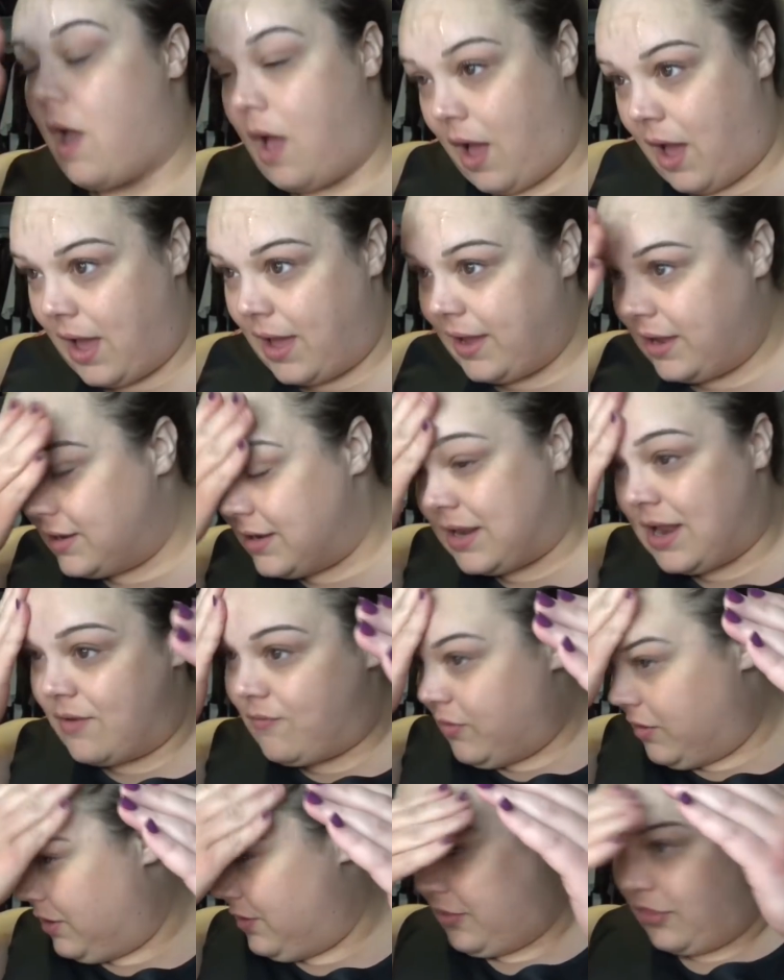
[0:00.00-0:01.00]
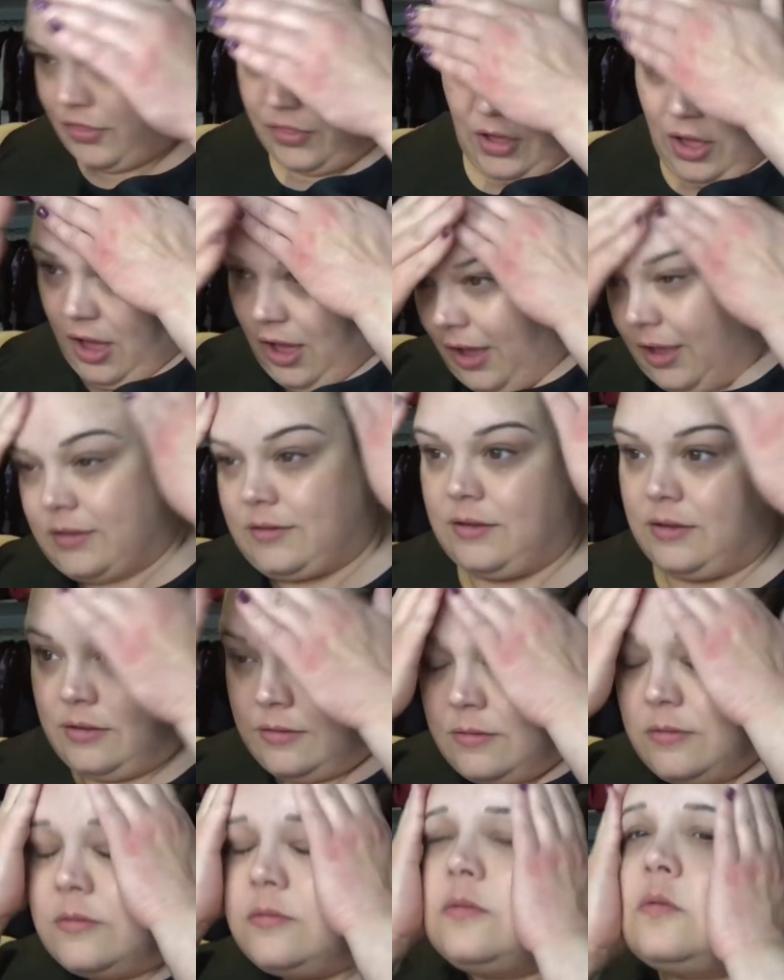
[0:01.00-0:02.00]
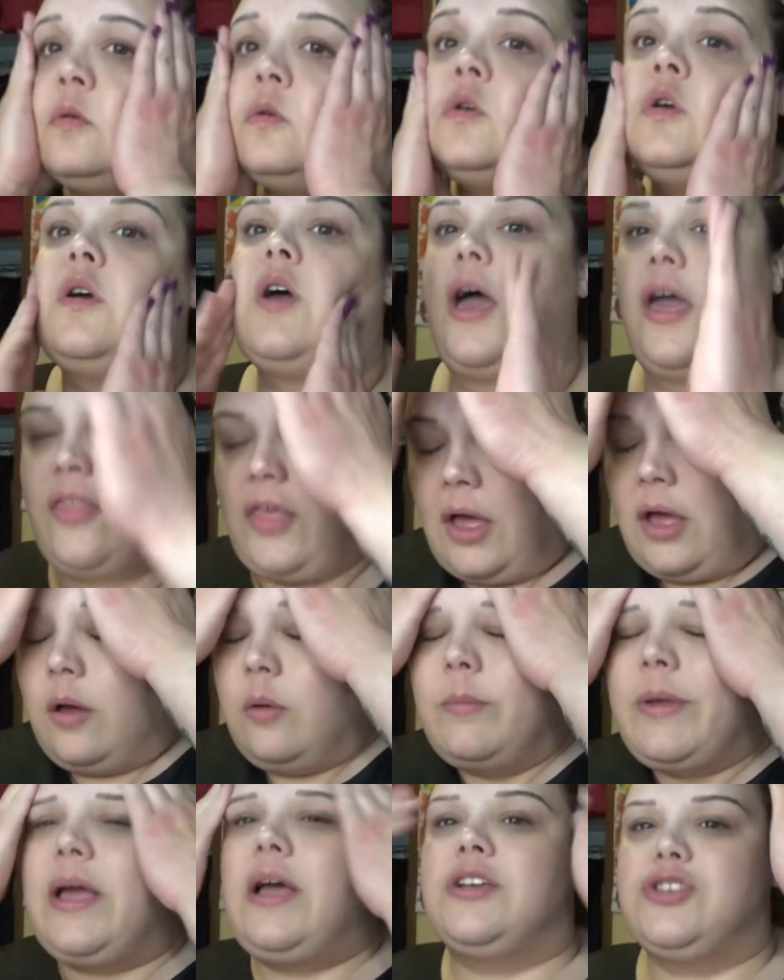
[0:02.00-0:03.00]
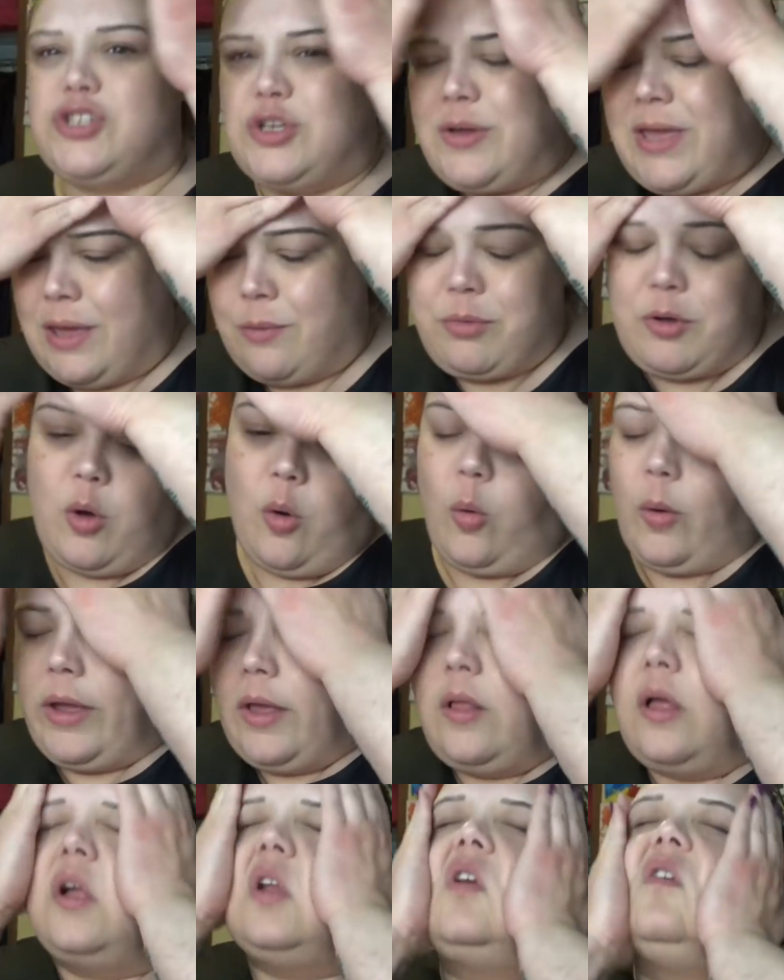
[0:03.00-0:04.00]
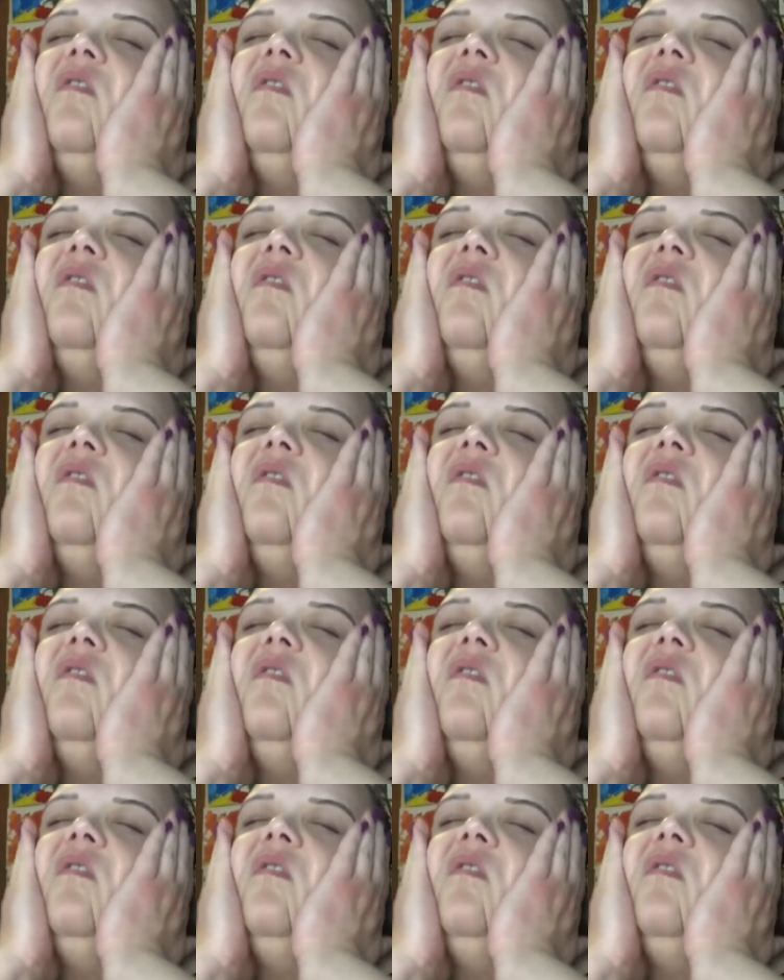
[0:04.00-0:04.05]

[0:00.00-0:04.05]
I never thought, I thought, oh my gosh, you can't put oil on